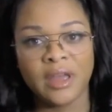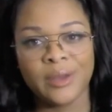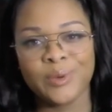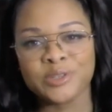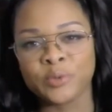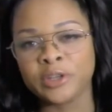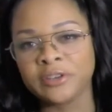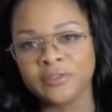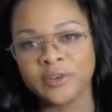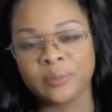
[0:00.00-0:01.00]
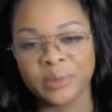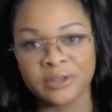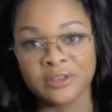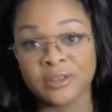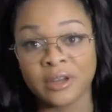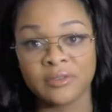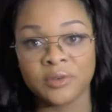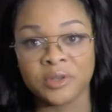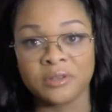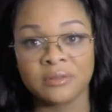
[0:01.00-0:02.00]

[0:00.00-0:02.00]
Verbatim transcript: It wasn't really a foot, but it looked like a foot.